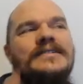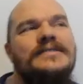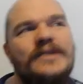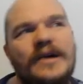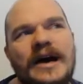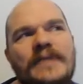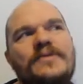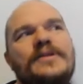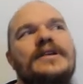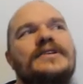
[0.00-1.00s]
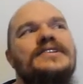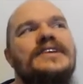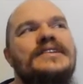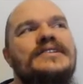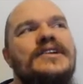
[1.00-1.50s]
So I would
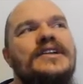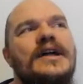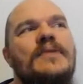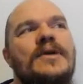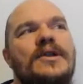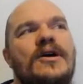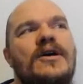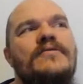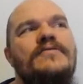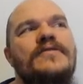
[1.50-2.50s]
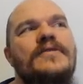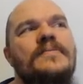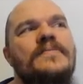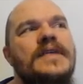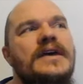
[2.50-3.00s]
suggest turning that one off
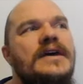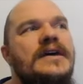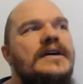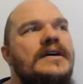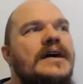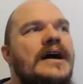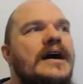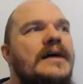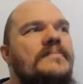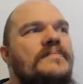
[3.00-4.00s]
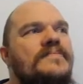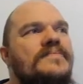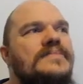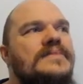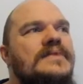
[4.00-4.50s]
um,
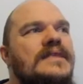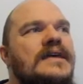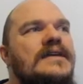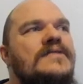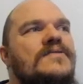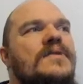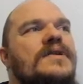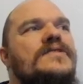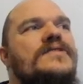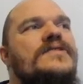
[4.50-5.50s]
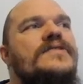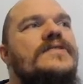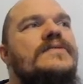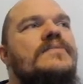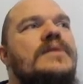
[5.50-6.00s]
these
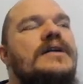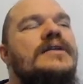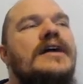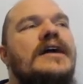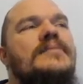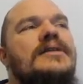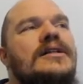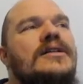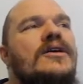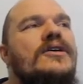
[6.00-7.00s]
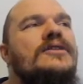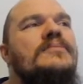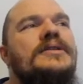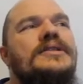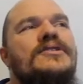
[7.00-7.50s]
ones make the game a little harder,
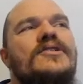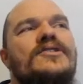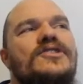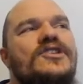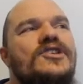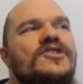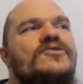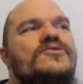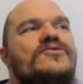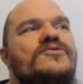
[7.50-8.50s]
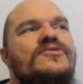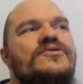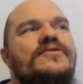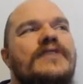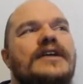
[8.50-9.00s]
but they're not
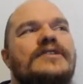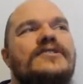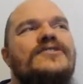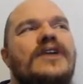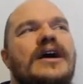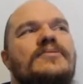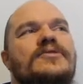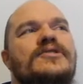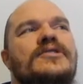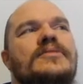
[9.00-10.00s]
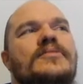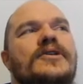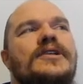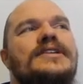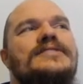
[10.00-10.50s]
huge factors. So I would turn them
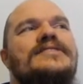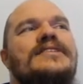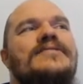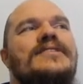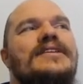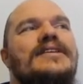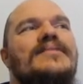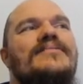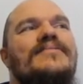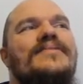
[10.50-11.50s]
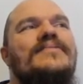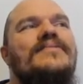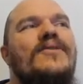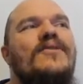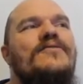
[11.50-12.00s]
on. They just give you a little
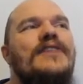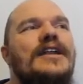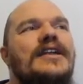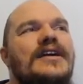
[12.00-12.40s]
more fun.